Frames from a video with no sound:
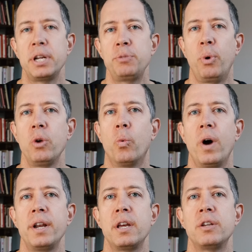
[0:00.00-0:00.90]
Pinch point
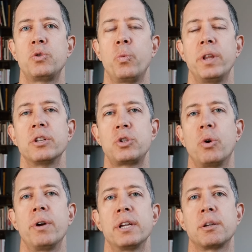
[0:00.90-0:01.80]
1 is when the
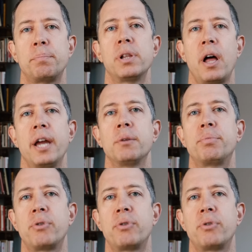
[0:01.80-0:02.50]
story is applying